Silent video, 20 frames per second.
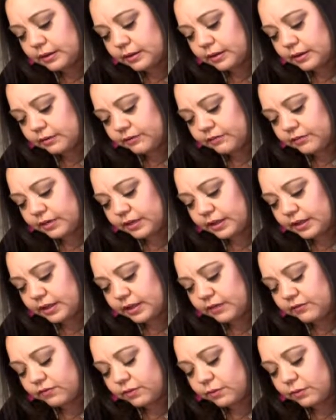I feel like
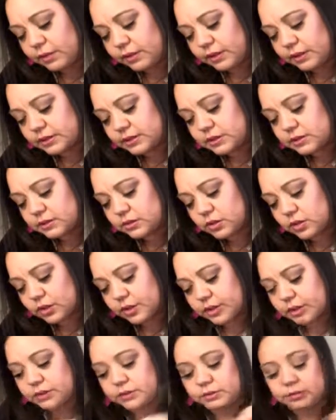everyone that
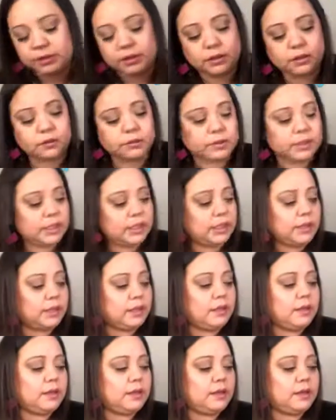started doing 3D
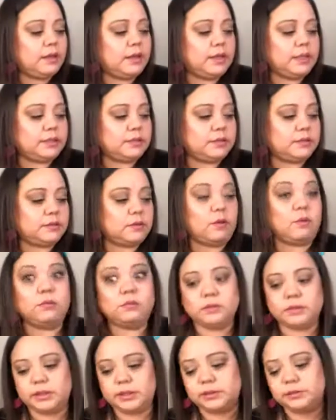is
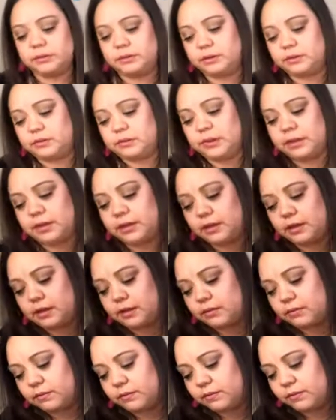only doing 3D now.